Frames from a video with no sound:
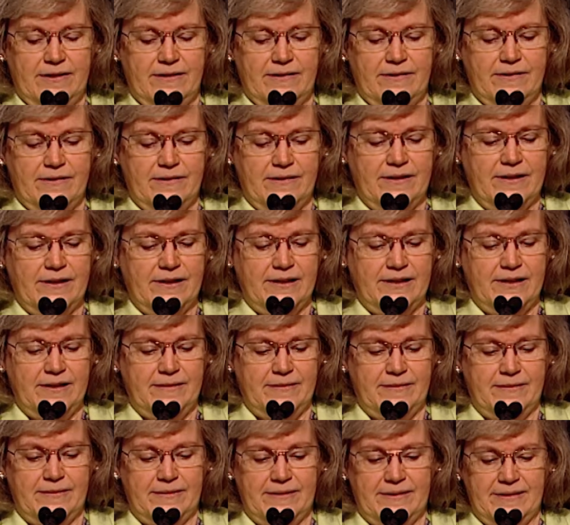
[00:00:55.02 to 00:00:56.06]
are not,
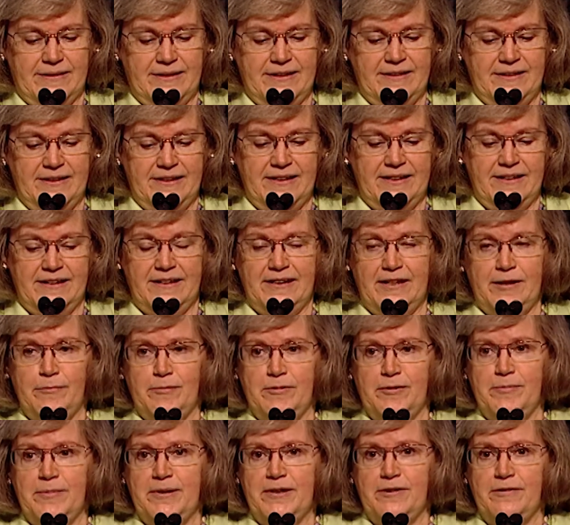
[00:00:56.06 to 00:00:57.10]
in the end, able
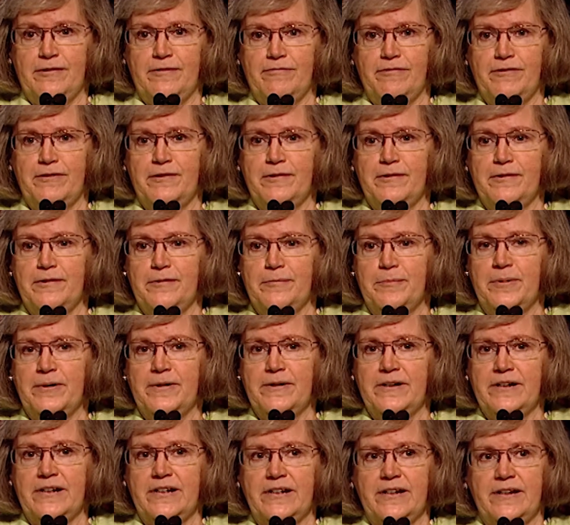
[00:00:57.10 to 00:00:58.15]
to be here for their own
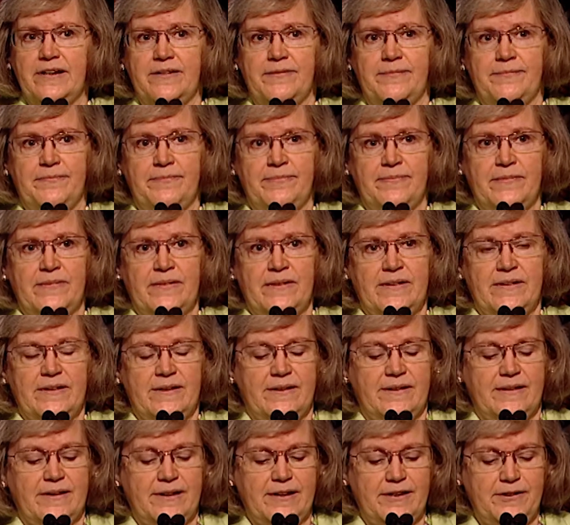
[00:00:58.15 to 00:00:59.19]
party.
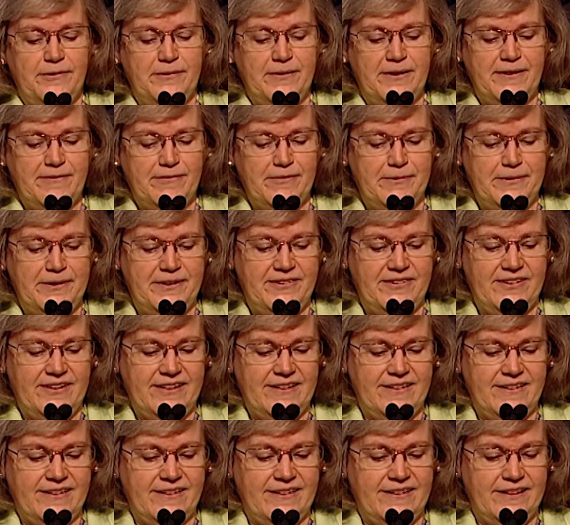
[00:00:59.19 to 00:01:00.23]
I do have
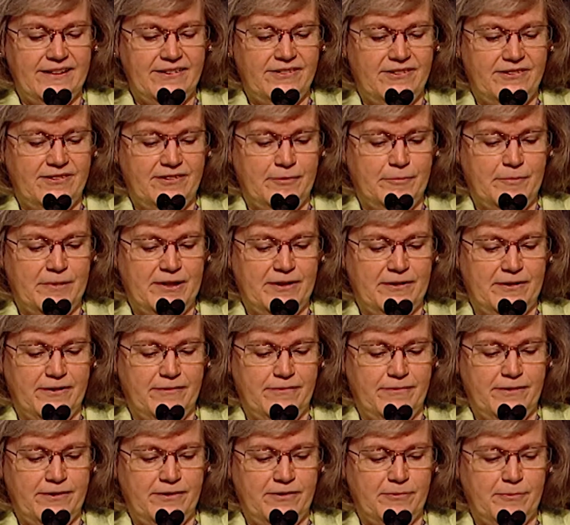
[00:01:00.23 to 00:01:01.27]
Louisiana connections in my
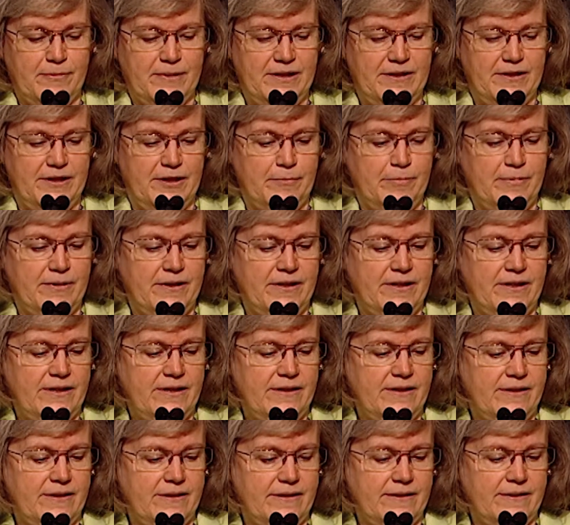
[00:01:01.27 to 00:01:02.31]
office. My
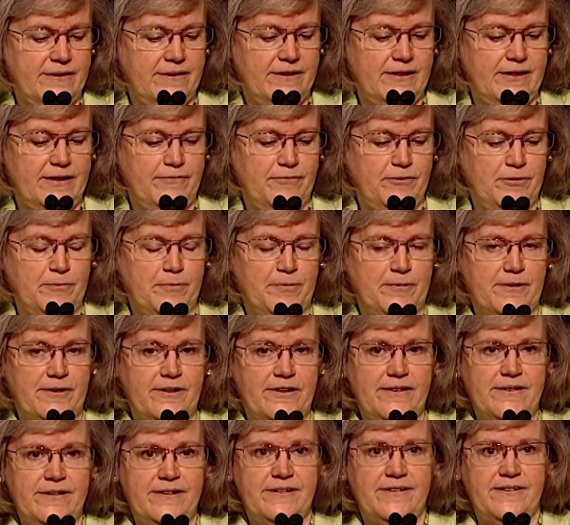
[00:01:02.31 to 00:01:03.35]
deputy, Dave
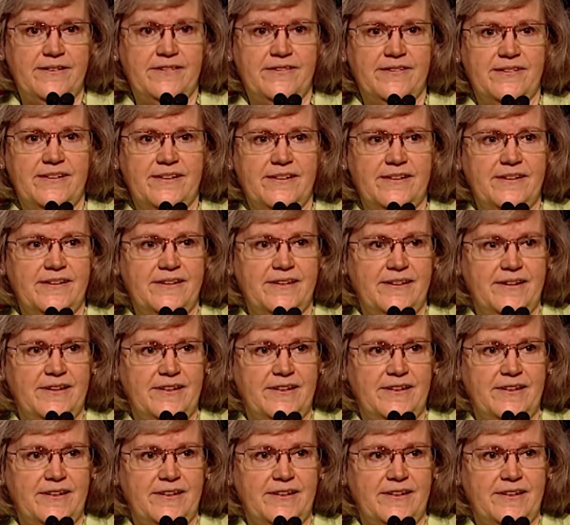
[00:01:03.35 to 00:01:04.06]
Dubois, is a